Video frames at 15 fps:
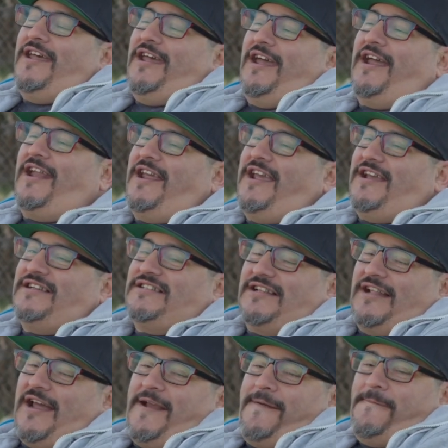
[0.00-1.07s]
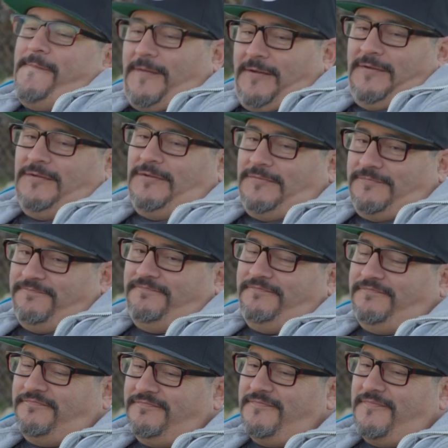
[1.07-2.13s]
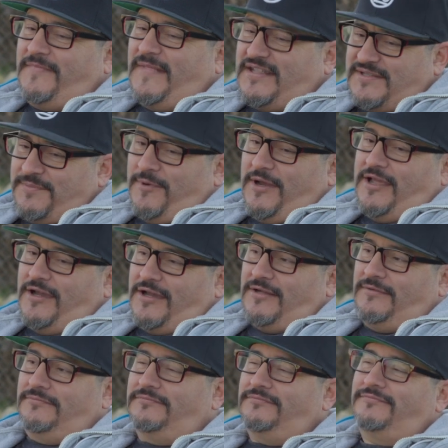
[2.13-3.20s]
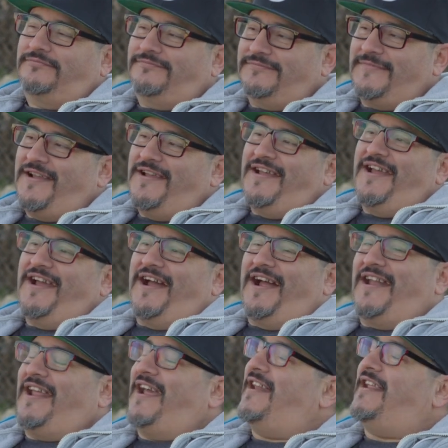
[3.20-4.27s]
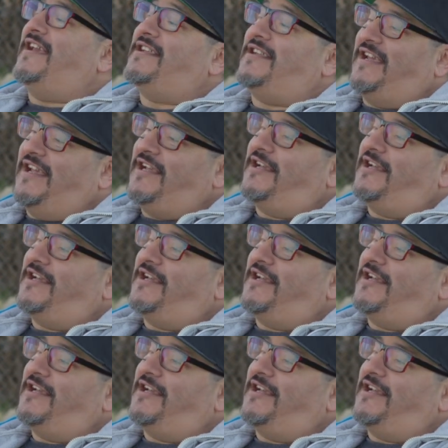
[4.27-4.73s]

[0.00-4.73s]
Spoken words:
and he's like, "It's pretty good." And then he